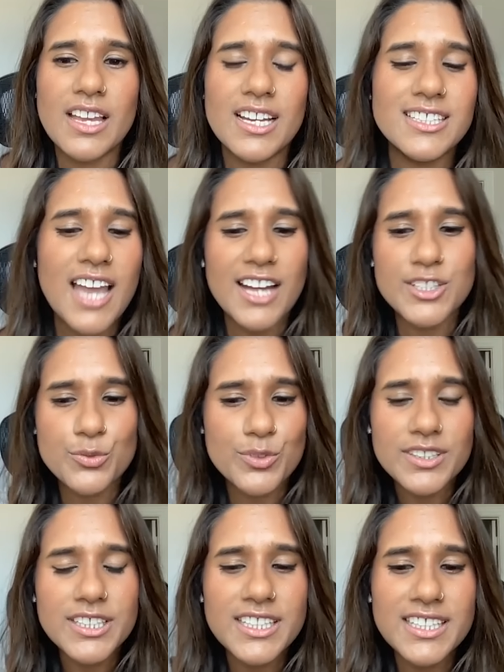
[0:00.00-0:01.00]
Yeah, it's
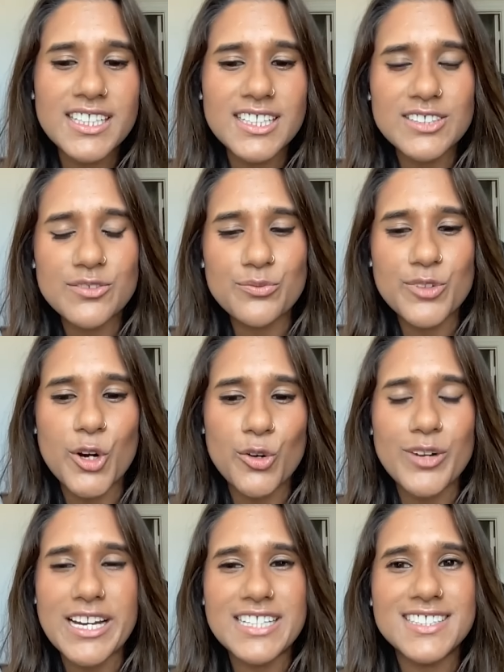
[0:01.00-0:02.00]
really
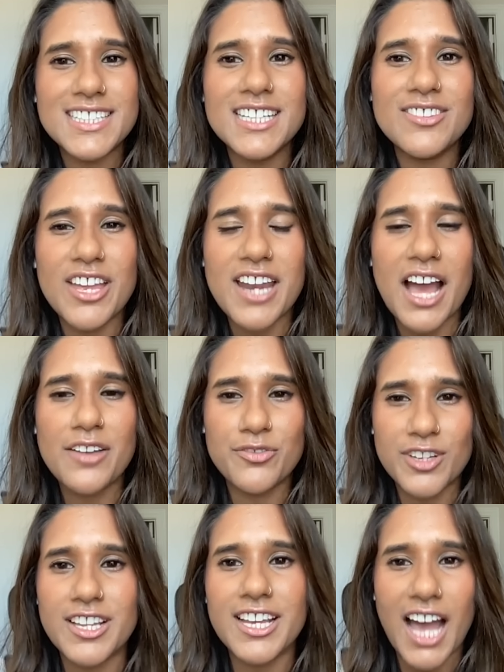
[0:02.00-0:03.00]
crazy that I
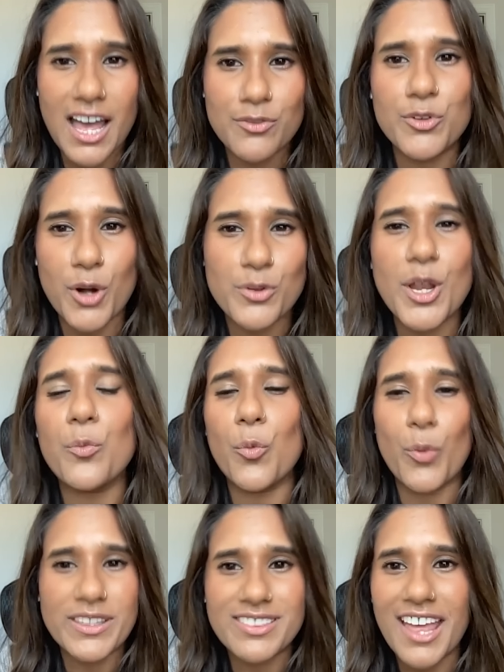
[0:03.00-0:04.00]
feel like I've grown up
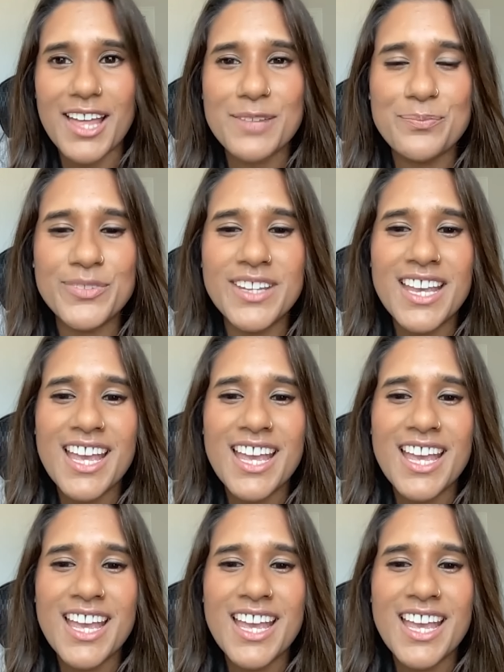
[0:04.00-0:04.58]
with them.